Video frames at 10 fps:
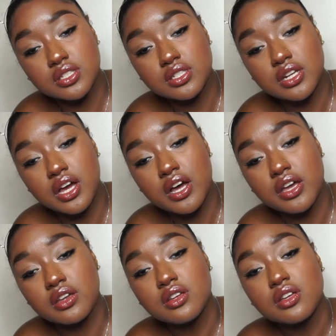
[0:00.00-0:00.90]
It's
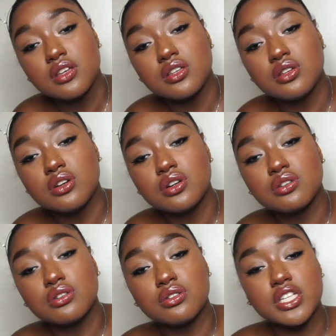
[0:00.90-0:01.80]
not, you
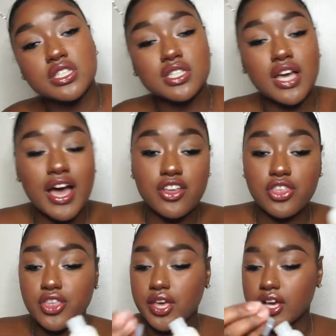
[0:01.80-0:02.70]
know, it's kind
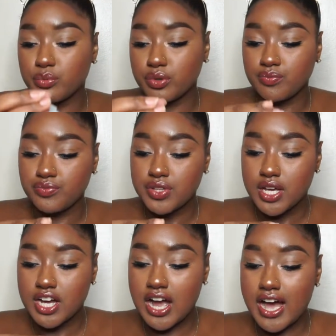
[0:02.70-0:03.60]
of thick,
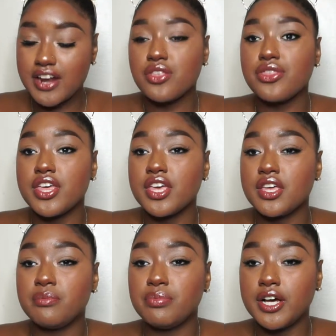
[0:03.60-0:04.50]
kind of
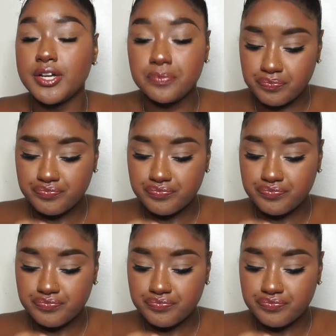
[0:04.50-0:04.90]
thin, but